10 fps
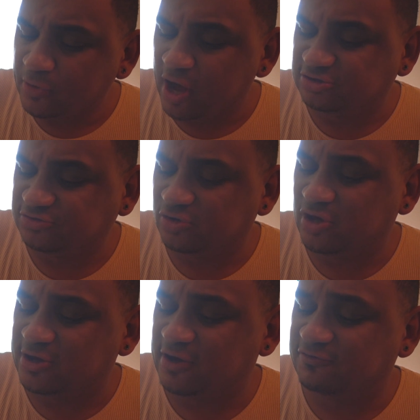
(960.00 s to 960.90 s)
I just feel
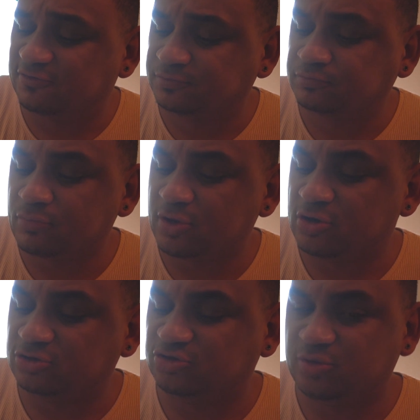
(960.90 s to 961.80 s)
like I've
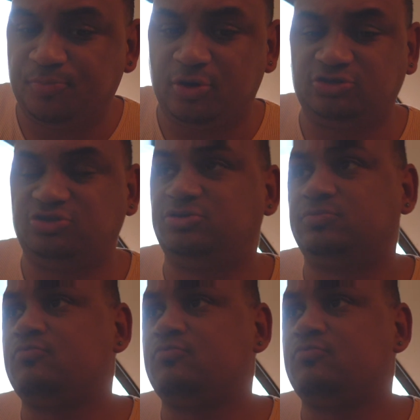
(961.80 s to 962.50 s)
gone to a posh